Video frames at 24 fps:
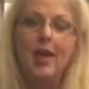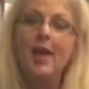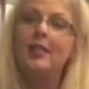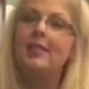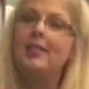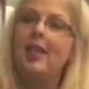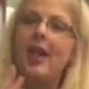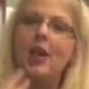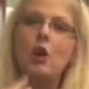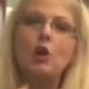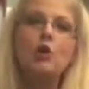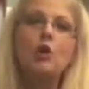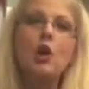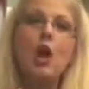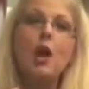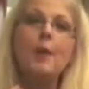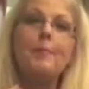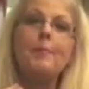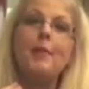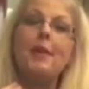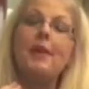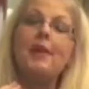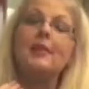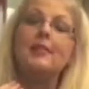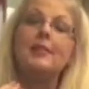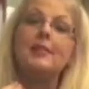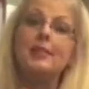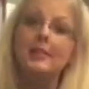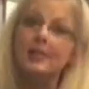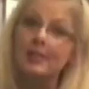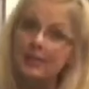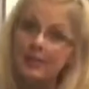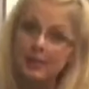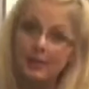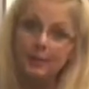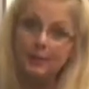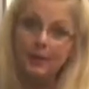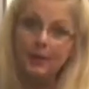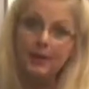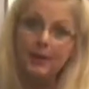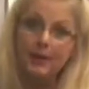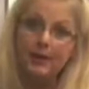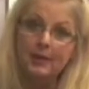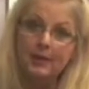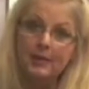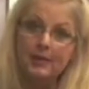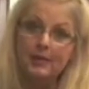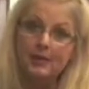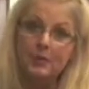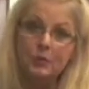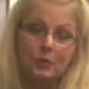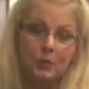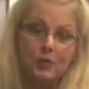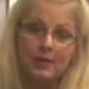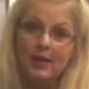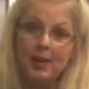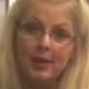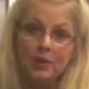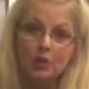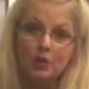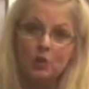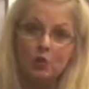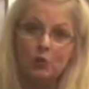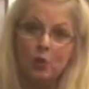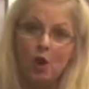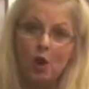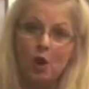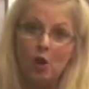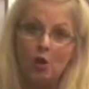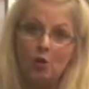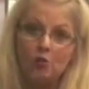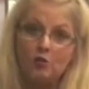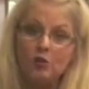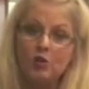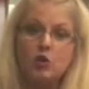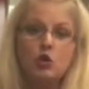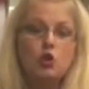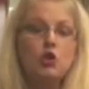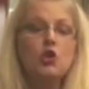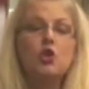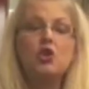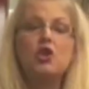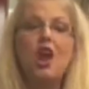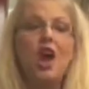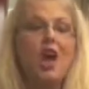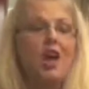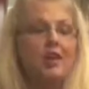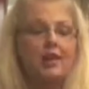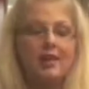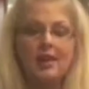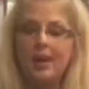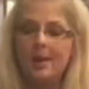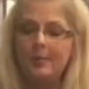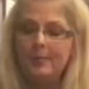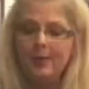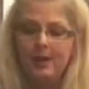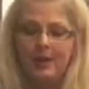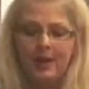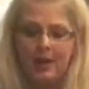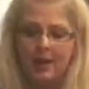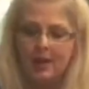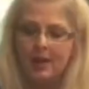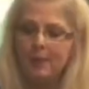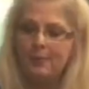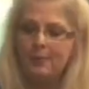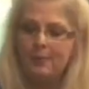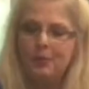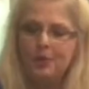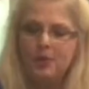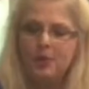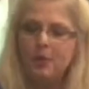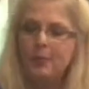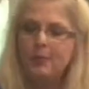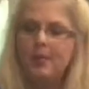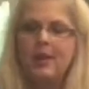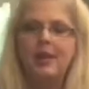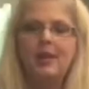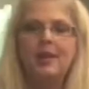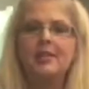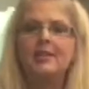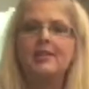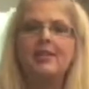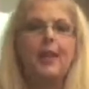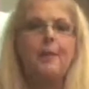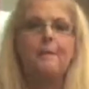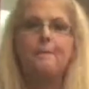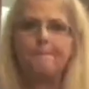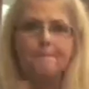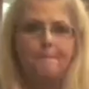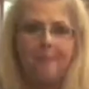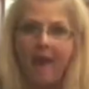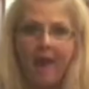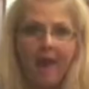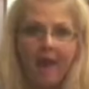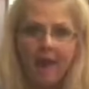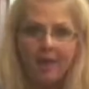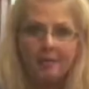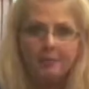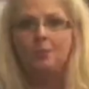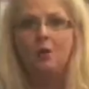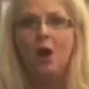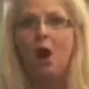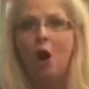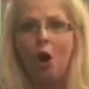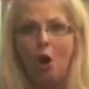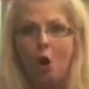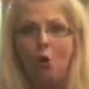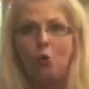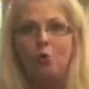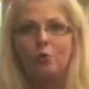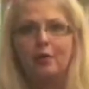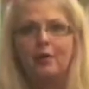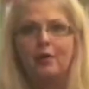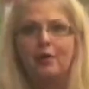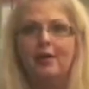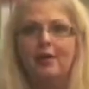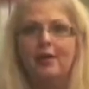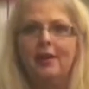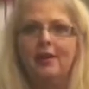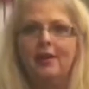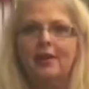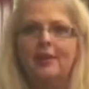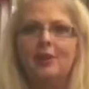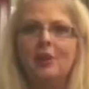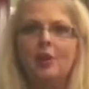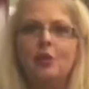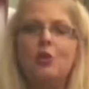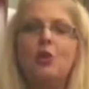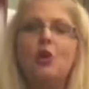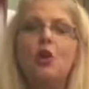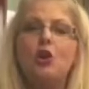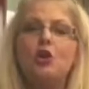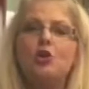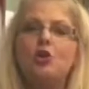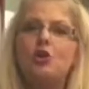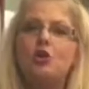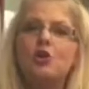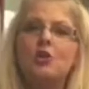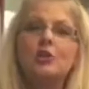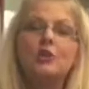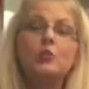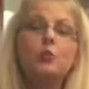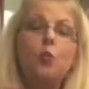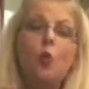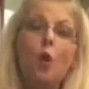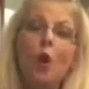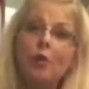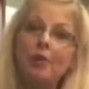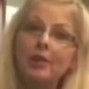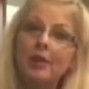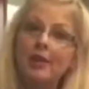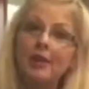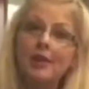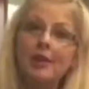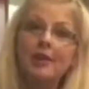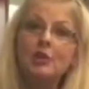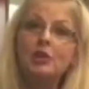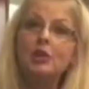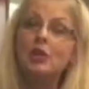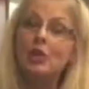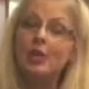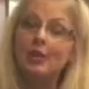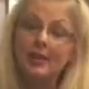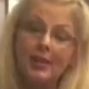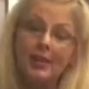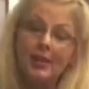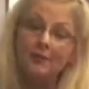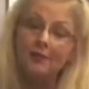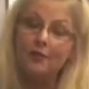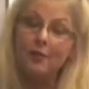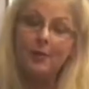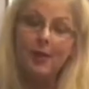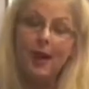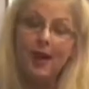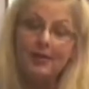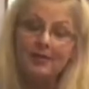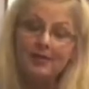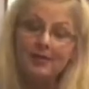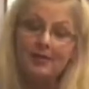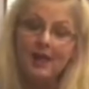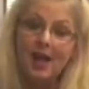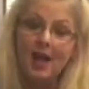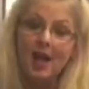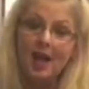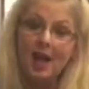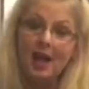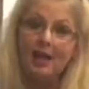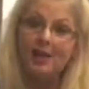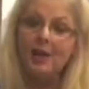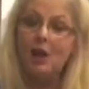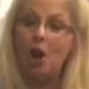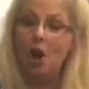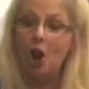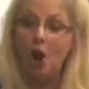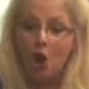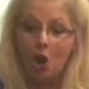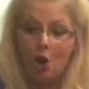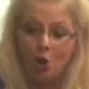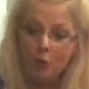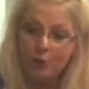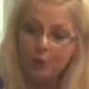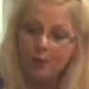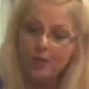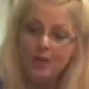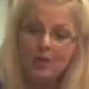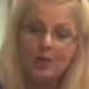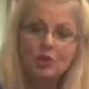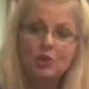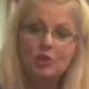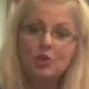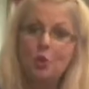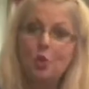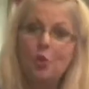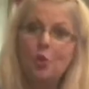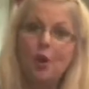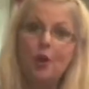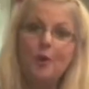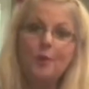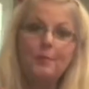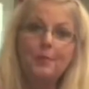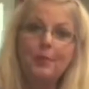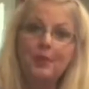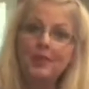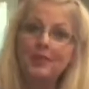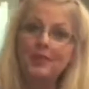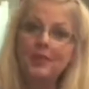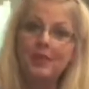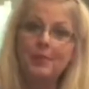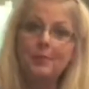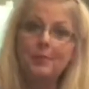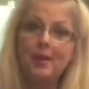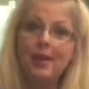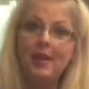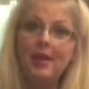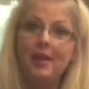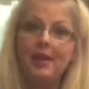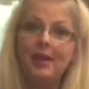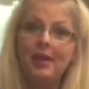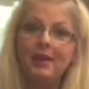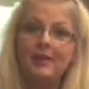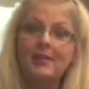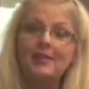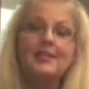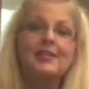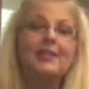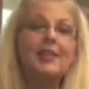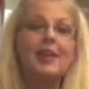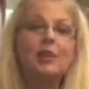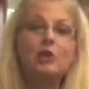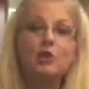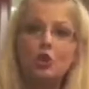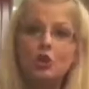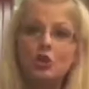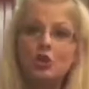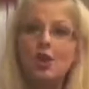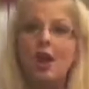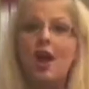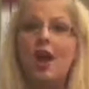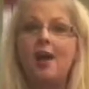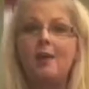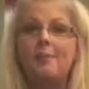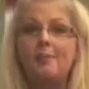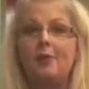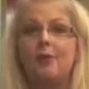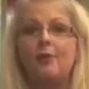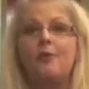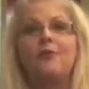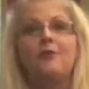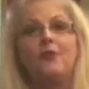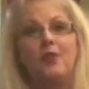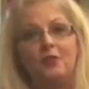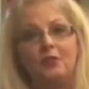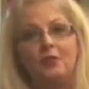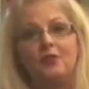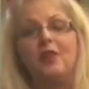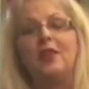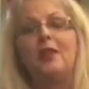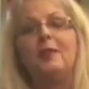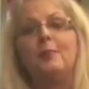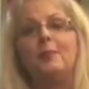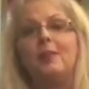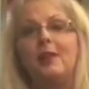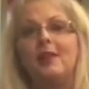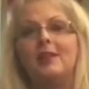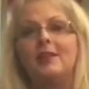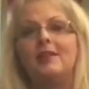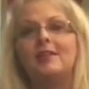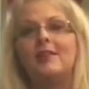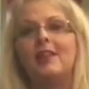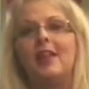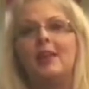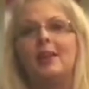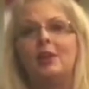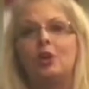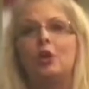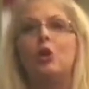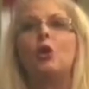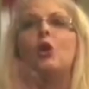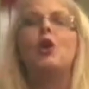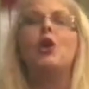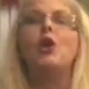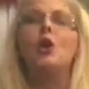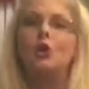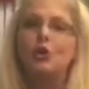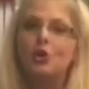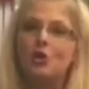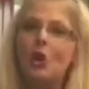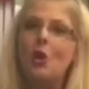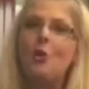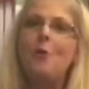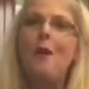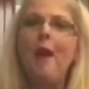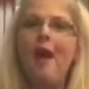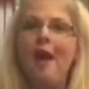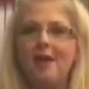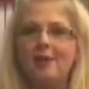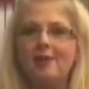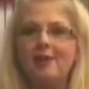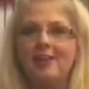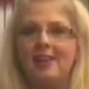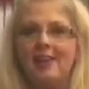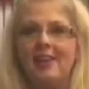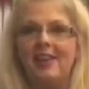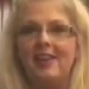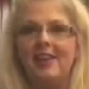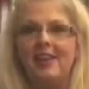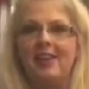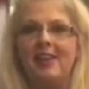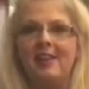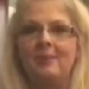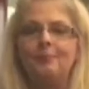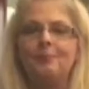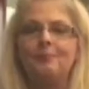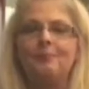They are not being disciplined when they do wrong, so you're not coming in and putting them in and say, bad dog. You know, you're just walking in gently from outside, open the door, put them in it, set your timer, 15 minutes later, go out again.